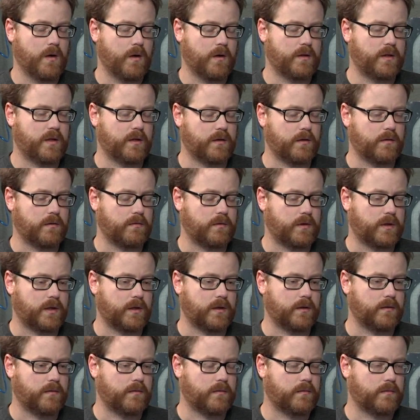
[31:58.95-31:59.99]
the
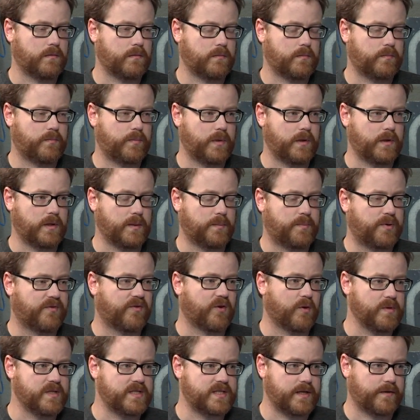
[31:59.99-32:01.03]
the the
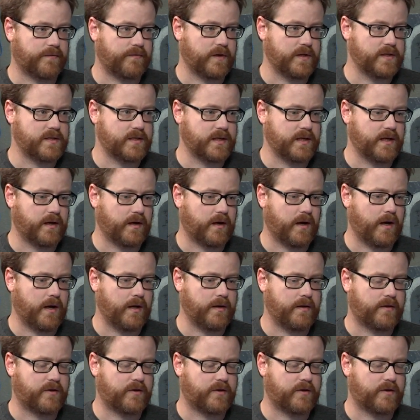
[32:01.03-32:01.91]
performance difference on